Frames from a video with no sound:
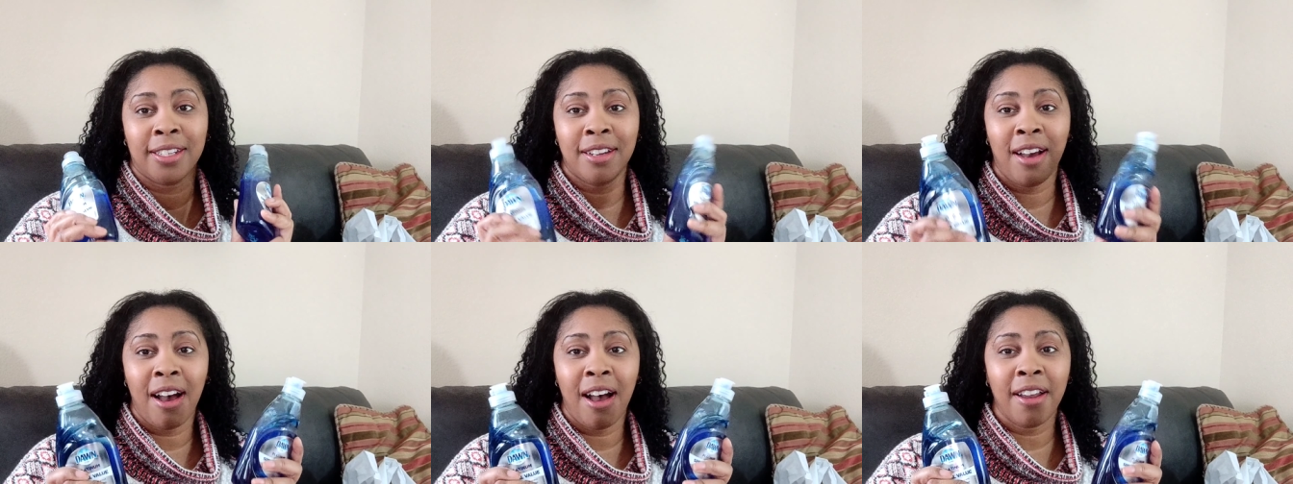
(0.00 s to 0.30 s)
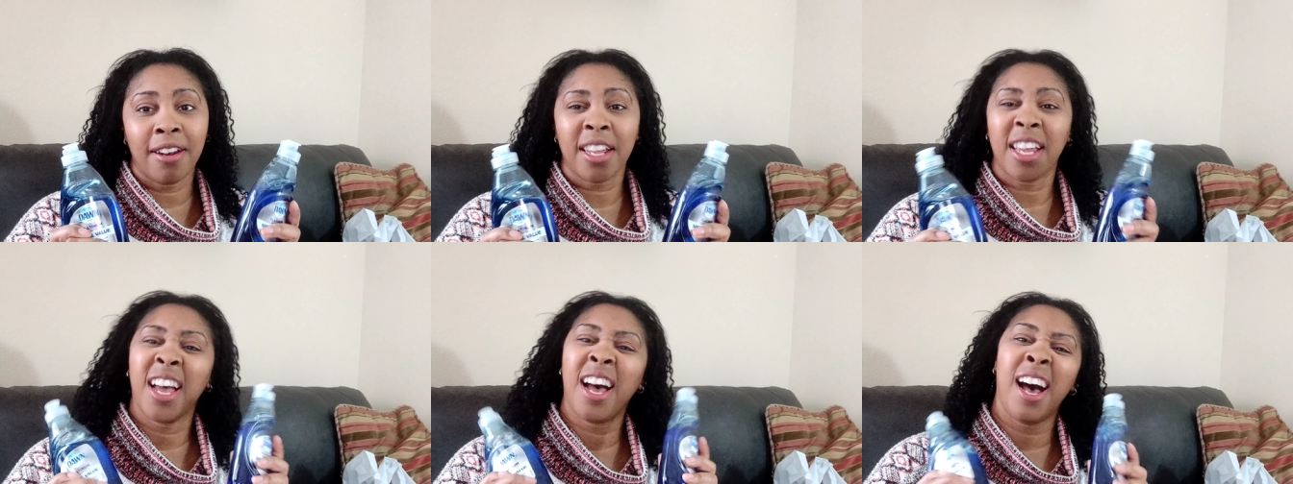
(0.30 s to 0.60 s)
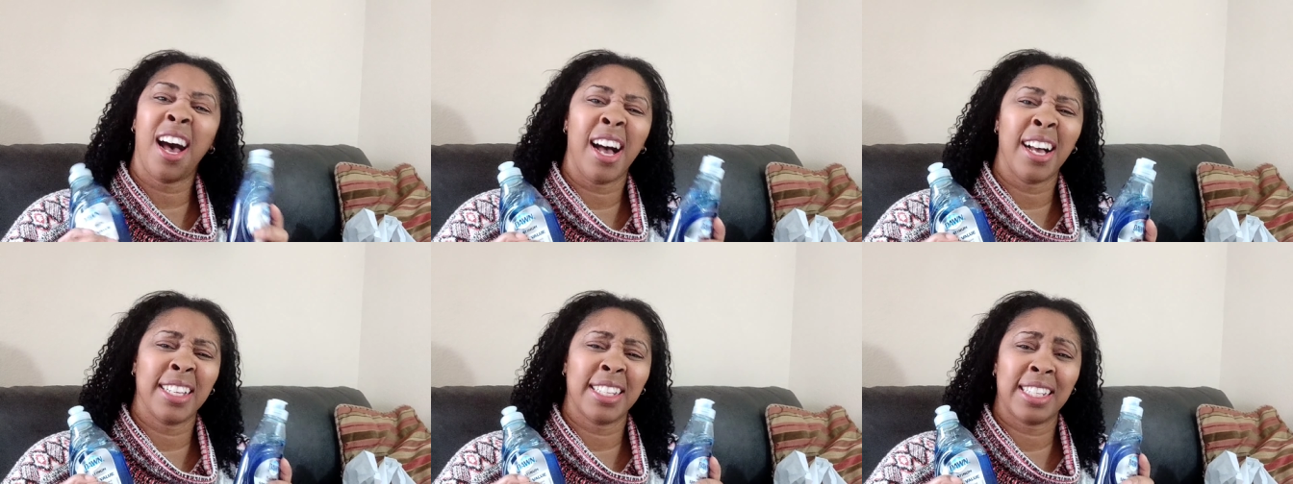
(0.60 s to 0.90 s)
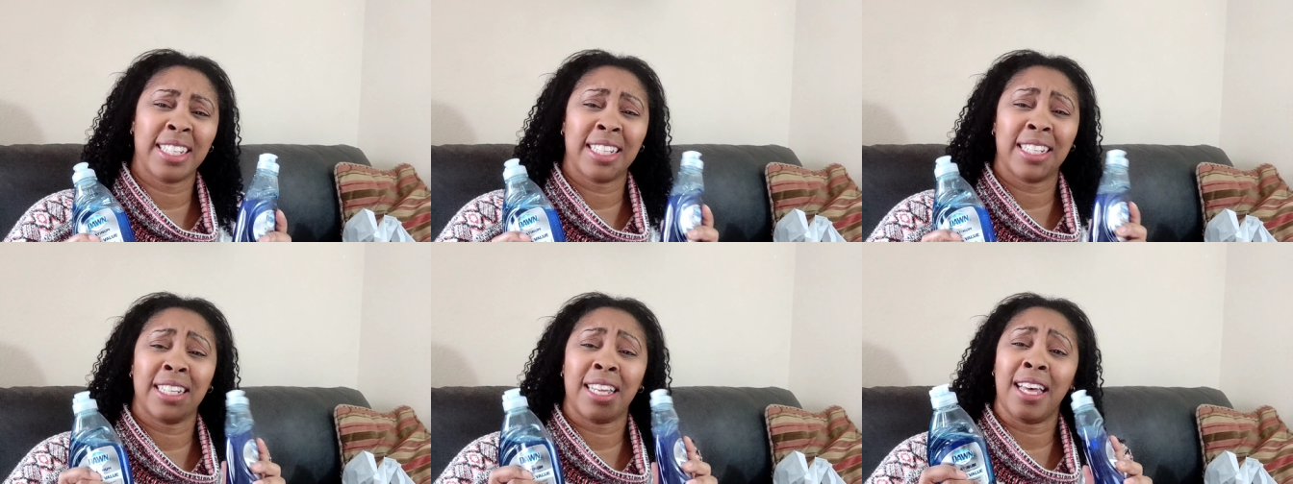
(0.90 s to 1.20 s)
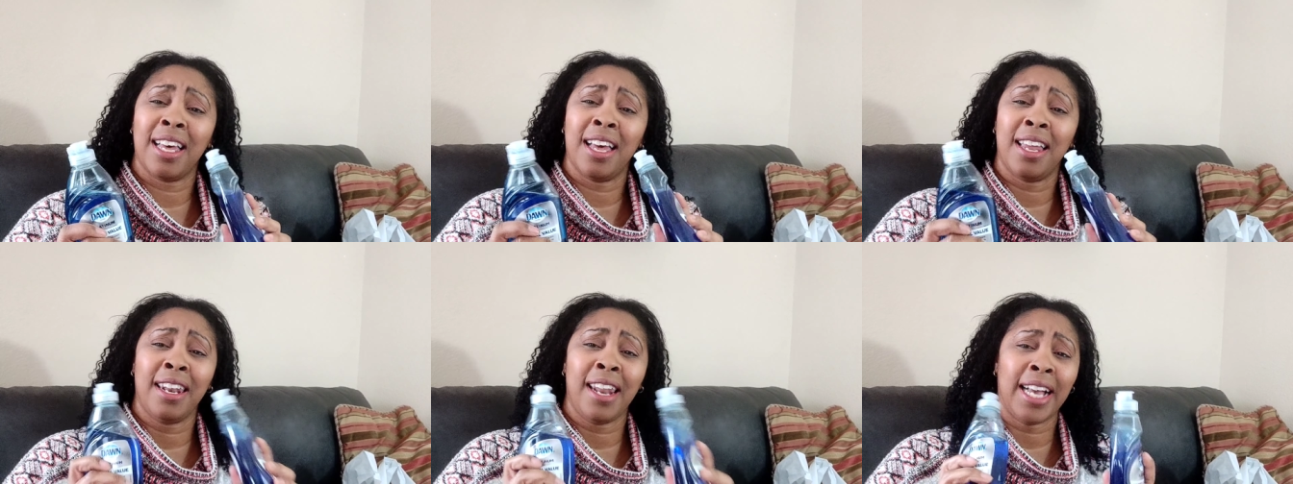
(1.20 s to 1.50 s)
Dawn costs
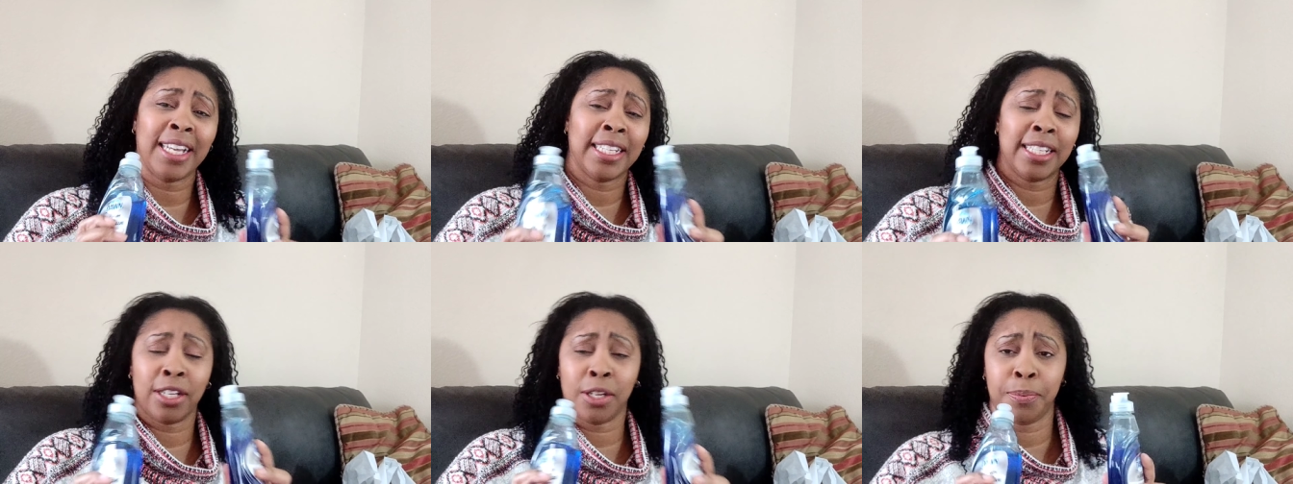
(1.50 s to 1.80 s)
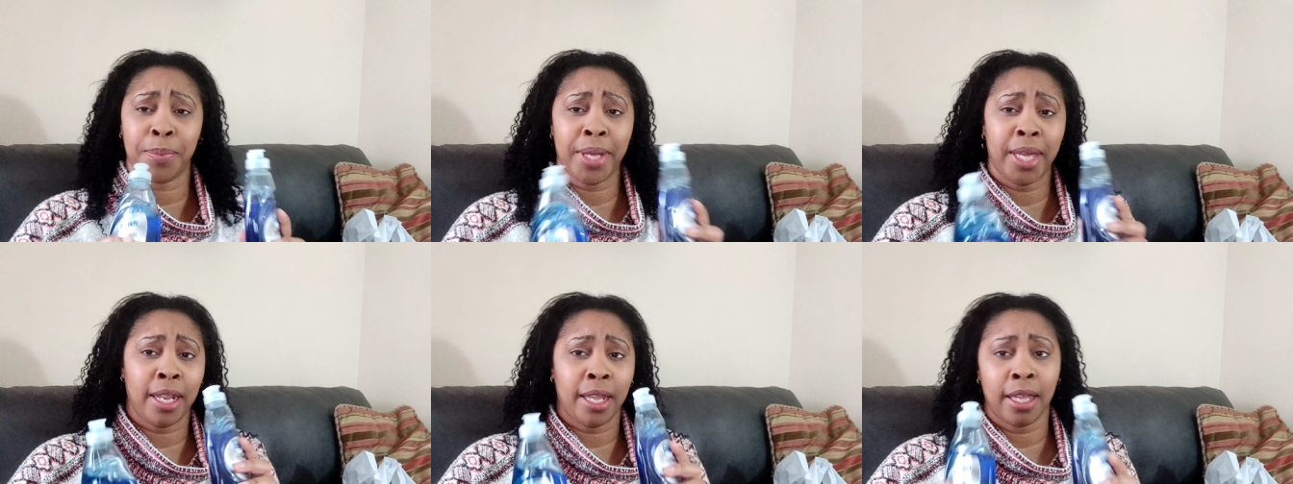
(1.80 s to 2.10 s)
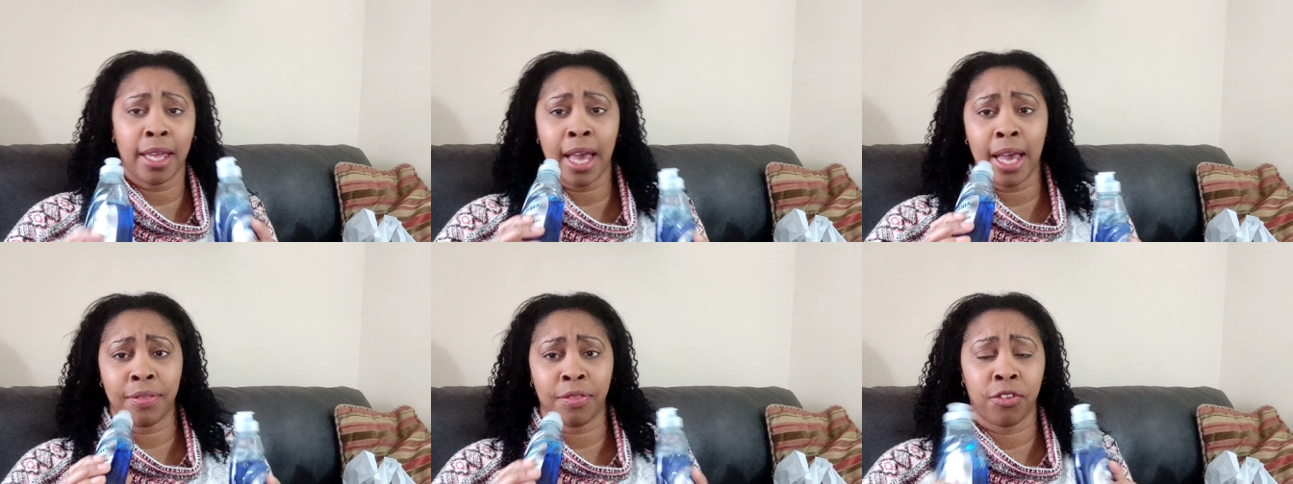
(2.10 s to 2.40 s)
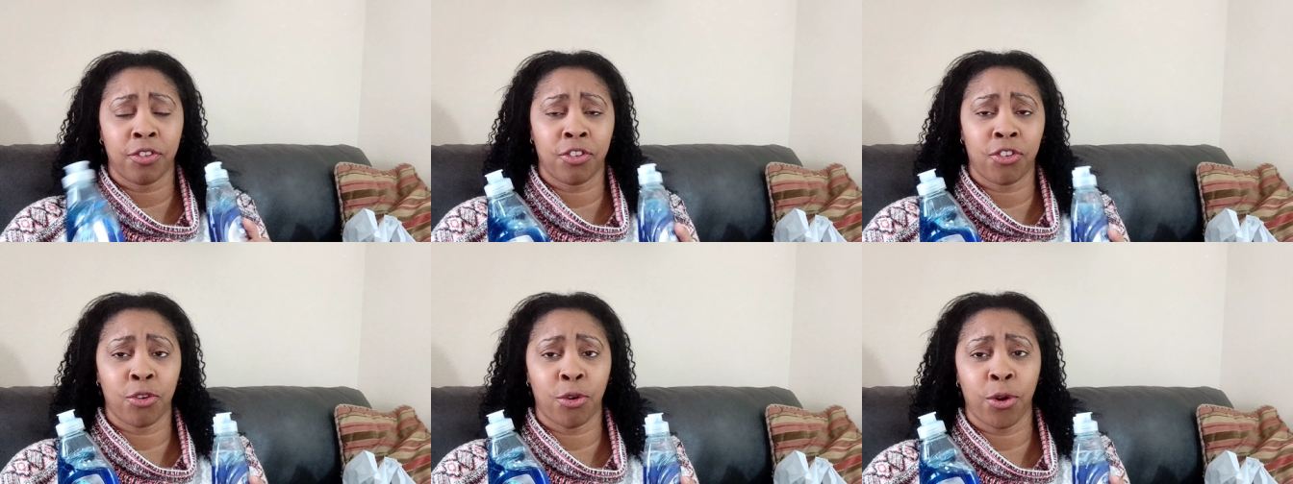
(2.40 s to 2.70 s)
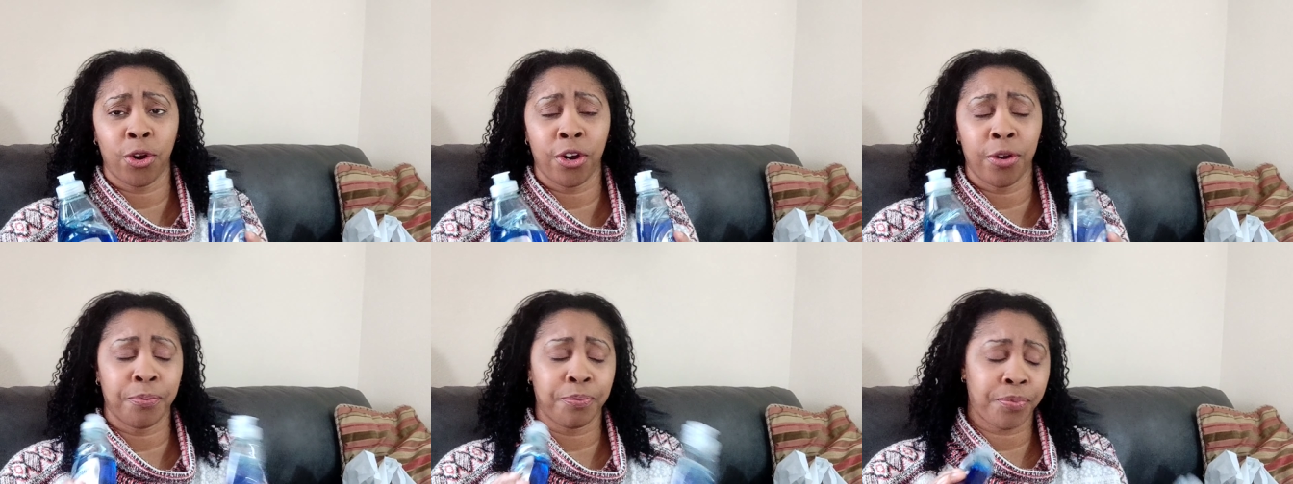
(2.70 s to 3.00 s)
a nice little penny at the
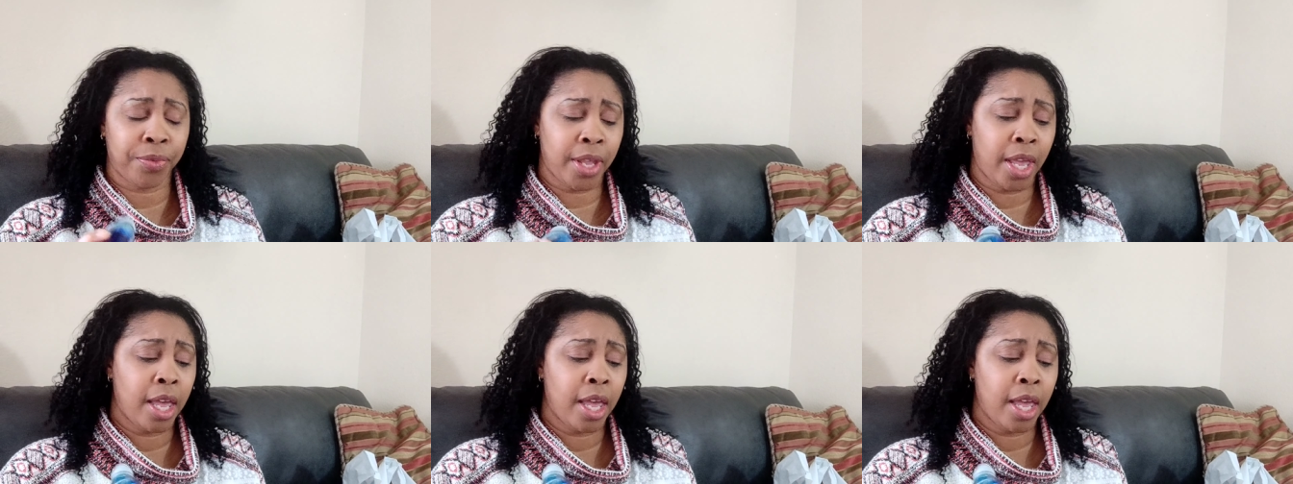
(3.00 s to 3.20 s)
store.